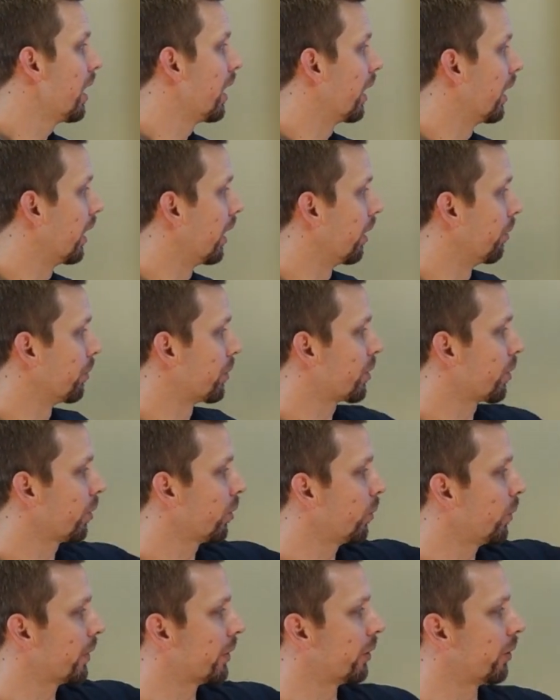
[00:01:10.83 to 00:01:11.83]
Turn
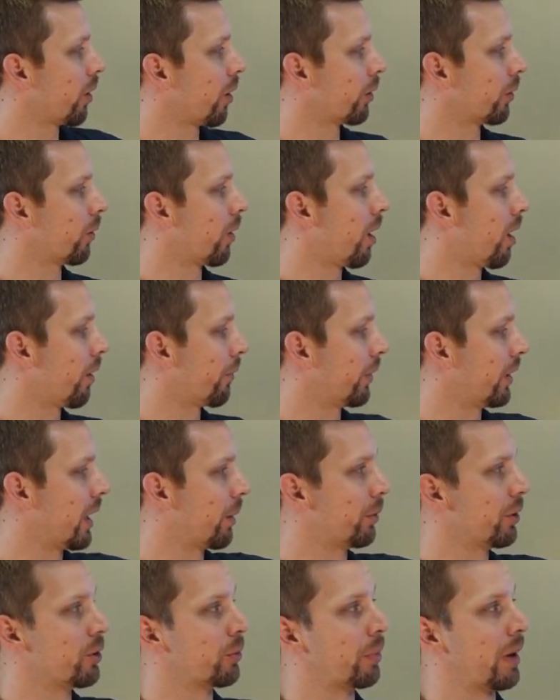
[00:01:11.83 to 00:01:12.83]
the wizard on or off,
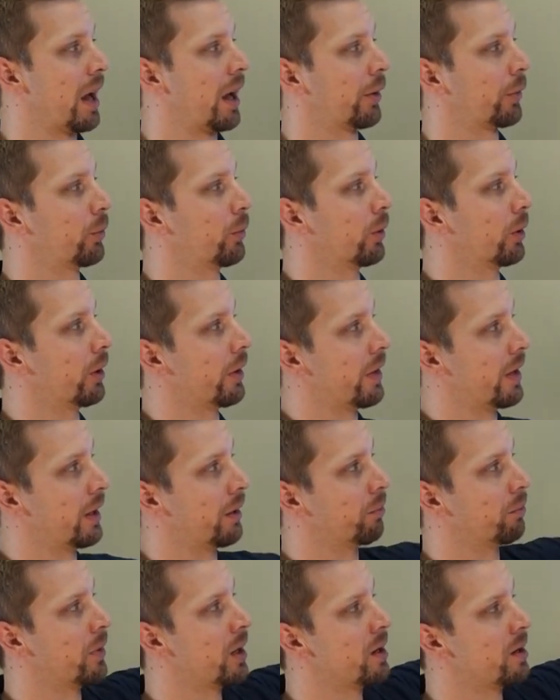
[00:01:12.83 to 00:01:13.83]
enable your password, and
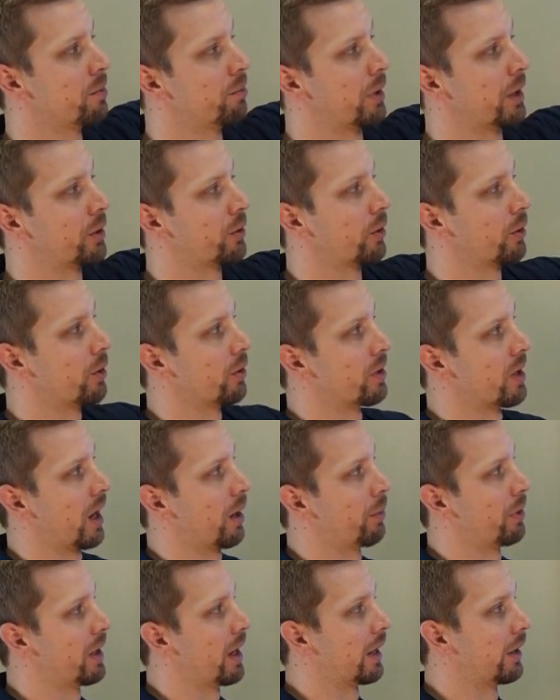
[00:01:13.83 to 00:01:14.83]
then make sure your
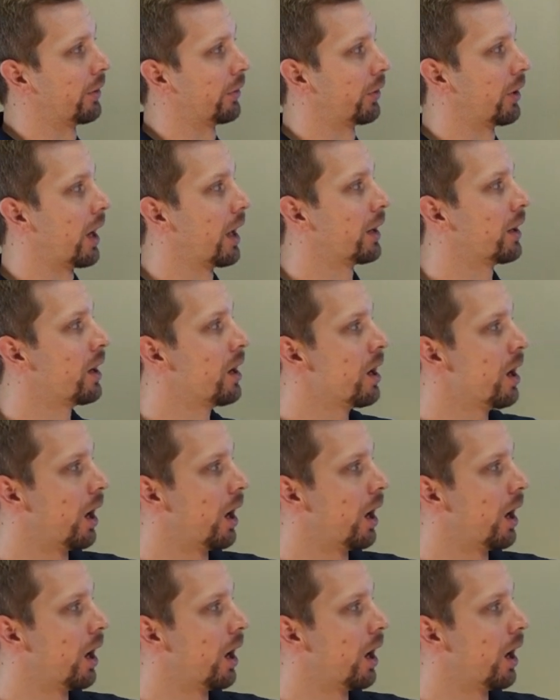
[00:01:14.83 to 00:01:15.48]
time and date is set.